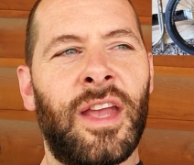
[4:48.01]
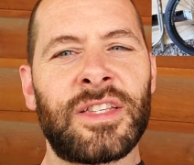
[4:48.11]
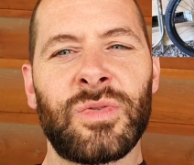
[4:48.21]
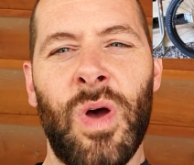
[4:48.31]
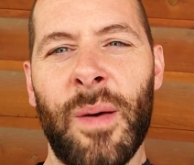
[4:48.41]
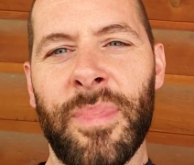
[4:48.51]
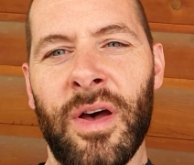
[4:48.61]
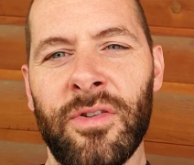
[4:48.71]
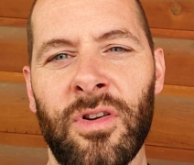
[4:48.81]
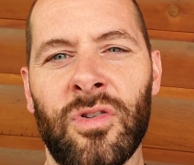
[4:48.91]
and swap
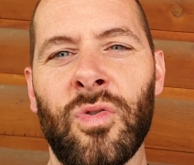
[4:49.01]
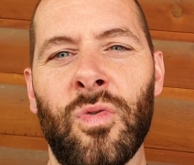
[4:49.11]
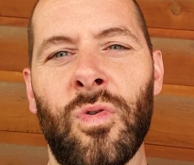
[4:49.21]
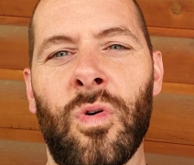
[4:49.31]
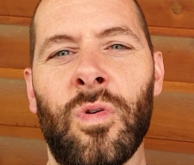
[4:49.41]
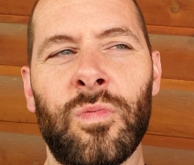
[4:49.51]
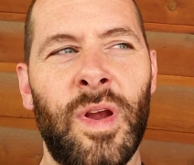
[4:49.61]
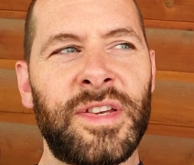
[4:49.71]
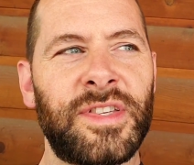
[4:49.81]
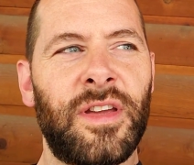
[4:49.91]
out your cool old
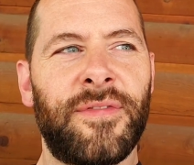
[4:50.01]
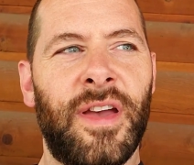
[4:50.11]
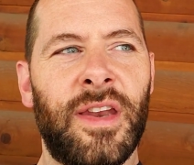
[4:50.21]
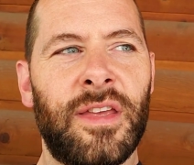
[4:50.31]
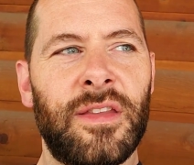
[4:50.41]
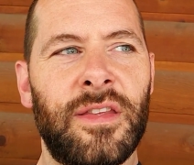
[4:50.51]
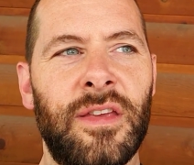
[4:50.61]
race stuff on it.